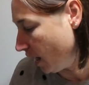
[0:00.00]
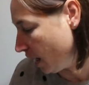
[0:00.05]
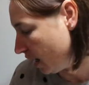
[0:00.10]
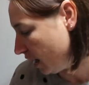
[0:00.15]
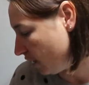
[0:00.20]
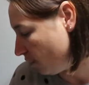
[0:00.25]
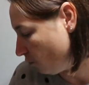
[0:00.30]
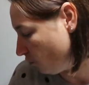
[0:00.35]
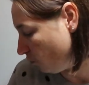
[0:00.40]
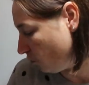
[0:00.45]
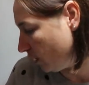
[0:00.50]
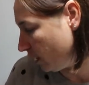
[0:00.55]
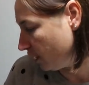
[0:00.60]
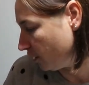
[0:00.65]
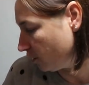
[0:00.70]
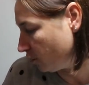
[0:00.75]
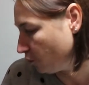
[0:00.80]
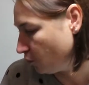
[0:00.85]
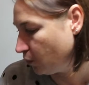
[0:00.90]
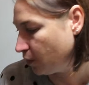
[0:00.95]
And
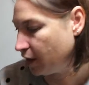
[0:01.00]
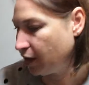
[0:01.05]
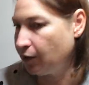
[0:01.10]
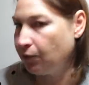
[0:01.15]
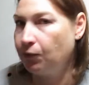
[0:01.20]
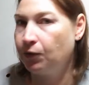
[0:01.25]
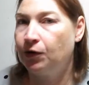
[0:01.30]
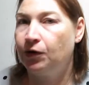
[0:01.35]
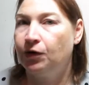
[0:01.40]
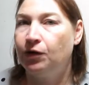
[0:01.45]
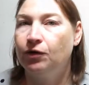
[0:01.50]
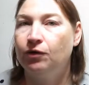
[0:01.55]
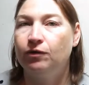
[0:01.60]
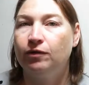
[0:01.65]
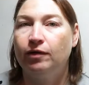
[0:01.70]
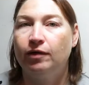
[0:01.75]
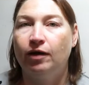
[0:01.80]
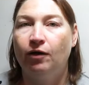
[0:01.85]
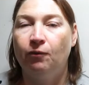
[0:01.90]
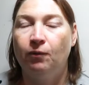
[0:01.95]
when we were
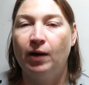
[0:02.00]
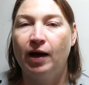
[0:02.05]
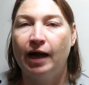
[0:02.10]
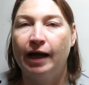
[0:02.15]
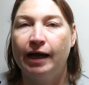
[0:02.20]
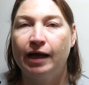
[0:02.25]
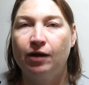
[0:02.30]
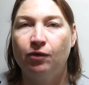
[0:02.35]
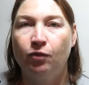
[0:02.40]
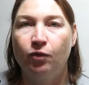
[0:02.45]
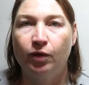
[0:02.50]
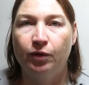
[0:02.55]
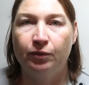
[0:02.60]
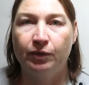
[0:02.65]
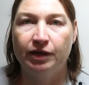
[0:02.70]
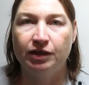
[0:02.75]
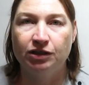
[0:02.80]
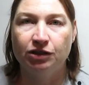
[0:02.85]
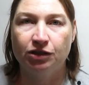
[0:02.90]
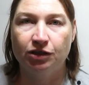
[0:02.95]
away, I
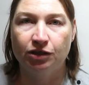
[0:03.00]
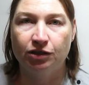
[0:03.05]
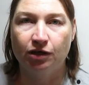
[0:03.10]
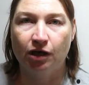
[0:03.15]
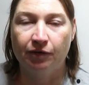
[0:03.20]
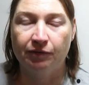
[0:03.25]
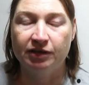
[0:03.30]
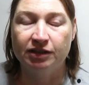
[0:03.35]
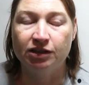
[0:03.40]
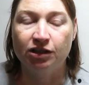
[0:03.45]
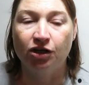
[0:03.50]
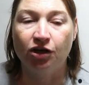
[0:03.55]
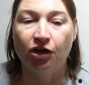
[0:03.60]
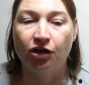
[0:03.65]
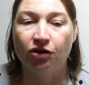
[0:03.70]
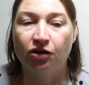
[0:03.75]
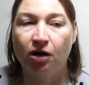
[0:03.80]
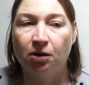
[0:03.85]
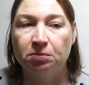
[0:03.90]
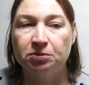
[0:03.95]
went to the
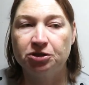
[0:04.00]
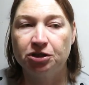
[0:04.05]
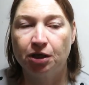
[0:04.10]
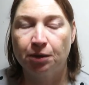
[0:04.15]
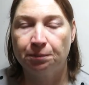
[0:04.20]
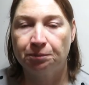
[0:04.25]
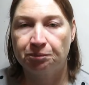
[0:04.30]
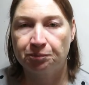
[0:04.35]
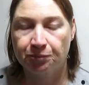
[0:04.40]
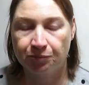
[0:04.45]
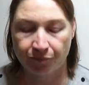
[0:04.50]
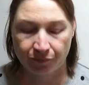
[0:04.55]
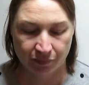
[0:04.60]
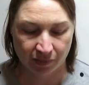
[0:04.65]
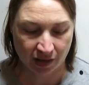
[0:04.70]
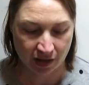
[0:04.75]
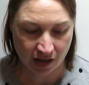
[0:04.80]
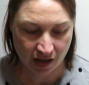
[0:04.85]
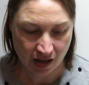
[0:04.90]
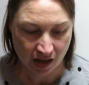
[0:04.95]
local op shop,
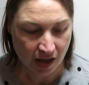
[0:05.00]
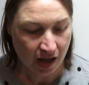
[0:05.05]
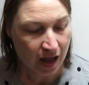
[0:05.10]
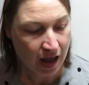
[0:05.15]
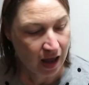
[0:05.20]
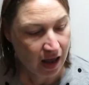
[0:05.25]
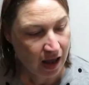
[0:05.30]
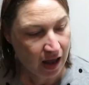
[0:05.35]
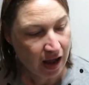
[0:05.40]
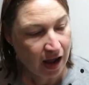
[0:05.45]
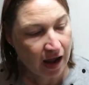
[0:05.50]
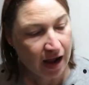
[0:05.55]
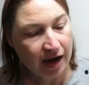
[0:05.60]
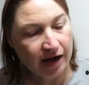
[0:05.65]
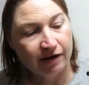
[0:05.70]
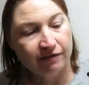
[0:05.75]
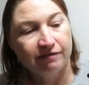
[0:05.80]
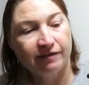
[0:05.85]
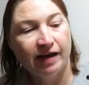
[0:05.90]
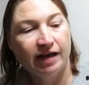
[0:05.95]

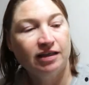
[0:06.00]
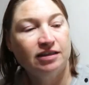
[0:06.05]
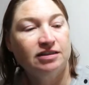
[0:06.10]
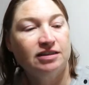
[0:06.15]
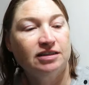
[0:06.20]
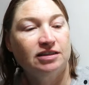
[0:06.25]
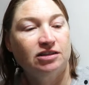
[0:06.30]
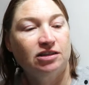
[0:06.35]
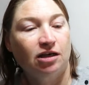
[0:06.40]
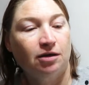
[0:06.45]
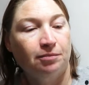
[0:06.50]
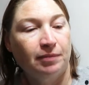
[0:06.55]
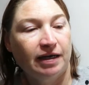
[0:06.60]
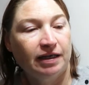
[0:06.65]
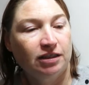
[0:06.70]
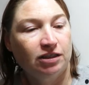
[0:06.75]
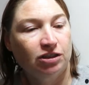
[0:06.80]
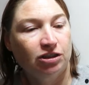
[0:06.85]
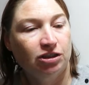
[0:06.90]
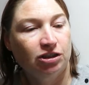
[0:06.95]
and I found this
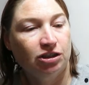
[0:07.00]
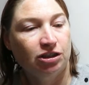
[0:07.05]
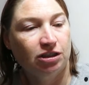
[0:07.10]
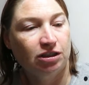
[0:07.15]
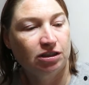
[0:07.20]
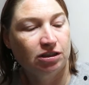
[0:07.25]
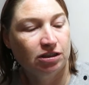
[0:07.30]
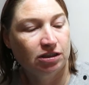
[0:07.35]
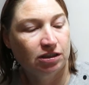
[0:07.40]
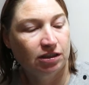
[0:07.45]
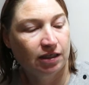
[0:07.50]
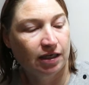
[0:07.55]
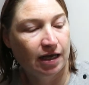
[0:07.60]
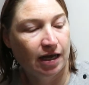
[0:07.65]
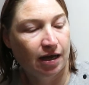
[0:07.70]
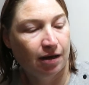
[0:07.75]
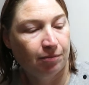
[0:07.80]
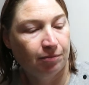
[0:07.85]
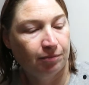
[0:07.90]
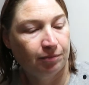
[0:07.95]
Dimensions
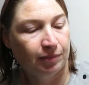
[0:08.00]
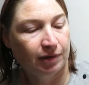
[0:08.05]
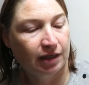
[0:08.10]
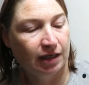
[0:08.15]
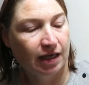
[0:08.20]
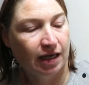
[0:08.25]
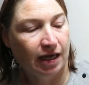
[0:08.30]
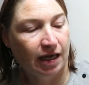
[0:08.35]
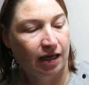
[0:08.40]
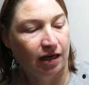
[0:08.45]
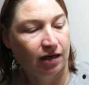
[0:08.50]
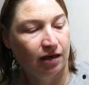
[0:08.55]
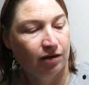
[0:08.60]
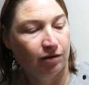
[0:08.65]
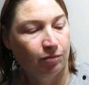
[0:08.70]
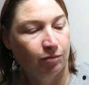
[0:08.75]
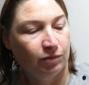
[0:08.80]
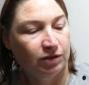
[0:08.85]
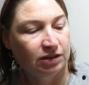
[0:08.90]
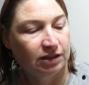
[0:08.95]
kit,
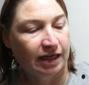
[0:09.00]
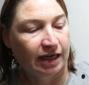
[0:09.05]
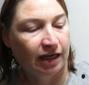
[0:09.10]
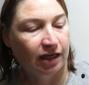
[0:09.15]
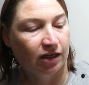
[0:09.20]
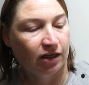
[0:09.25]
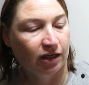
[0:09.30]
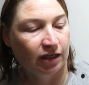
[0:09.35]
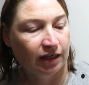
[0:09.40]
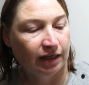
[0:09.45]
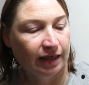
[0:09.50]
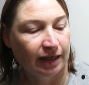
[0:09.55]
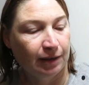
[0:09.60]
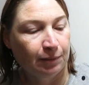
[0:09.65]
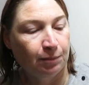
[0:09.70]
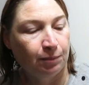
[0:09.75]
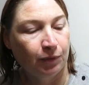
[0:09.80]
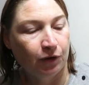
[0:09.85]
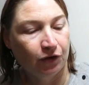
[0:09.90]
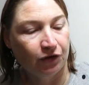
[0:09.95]
Delicate
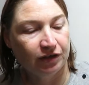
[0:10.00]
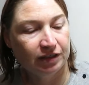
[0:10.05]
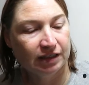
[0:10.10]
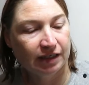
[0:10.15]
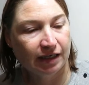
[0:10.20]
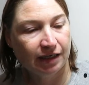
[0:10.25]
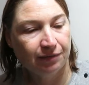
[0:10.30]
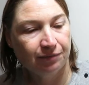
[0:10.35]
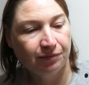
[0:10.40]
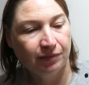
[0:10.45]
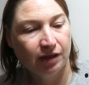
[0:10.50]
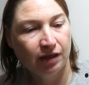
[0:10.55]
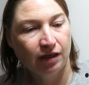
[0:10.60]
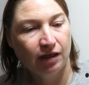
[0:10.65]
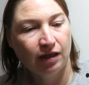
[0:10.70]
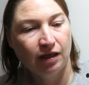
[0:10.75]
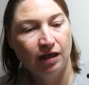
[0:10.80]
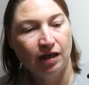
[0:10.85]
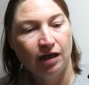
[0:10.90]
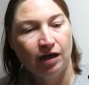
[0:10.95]
Beauty.
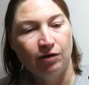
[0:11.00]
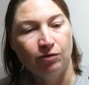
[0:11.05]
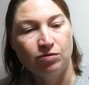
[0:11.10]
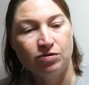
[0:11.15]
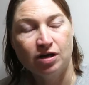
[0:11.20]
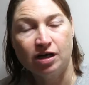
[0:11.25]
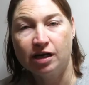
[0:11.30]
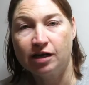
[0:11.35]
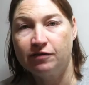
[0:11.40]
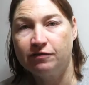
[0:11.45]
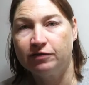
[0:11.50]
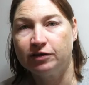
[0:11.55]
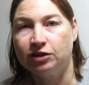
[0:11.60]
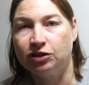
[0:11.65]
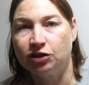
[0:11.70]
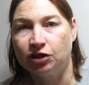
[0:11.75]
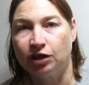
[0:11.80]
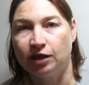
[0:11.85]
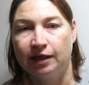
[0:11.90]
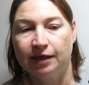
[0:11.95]
It was only for
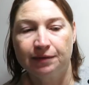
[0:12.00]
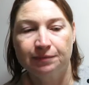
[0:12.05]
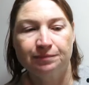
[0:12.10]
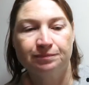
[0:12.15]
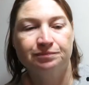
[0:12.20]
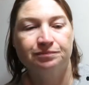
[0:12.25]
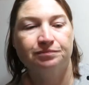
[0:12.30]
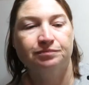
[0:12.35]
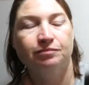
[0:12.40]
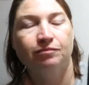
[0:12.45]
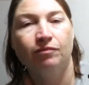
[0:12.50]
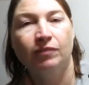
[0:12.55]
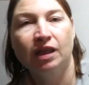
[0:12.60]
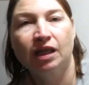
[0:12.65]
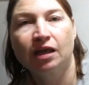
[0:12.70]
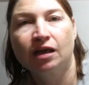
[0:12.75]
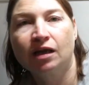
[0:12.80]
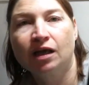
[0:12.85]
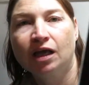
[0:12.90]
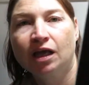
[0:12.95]
$1,
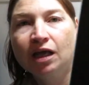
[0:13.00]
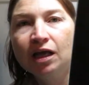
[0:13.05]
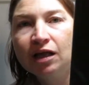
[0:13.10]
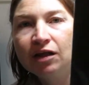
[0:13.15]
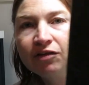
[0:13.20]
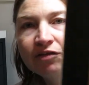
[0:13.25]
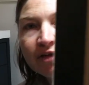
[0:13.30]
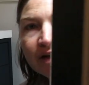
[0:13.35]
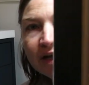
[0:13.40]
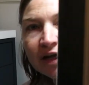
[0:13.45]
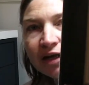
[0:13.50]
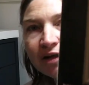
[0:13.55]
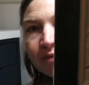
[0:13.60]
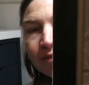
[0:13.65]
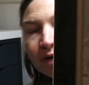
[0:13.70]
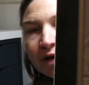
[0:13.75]
so that's